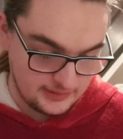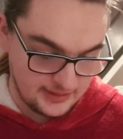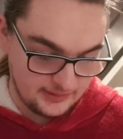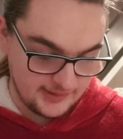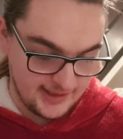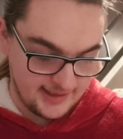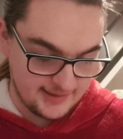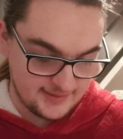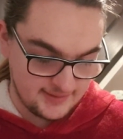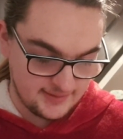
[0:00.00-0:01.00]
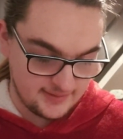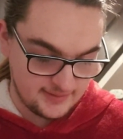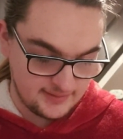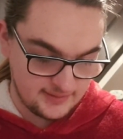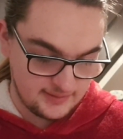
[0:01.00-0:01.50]
held at
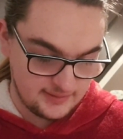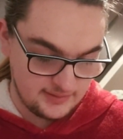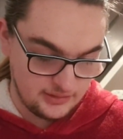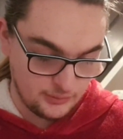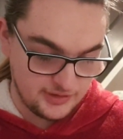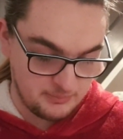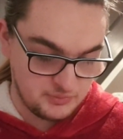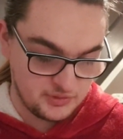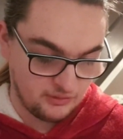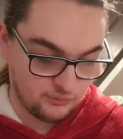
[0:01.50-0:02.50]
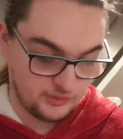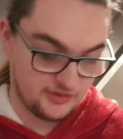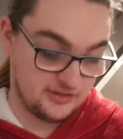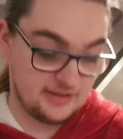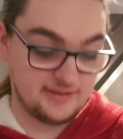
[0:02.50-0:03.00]
low temperatures for
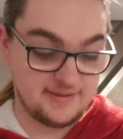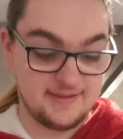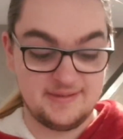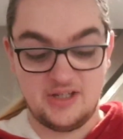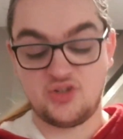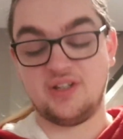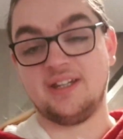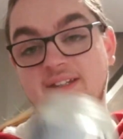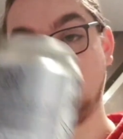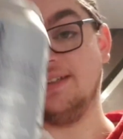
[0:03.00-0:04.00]
extended conditioning.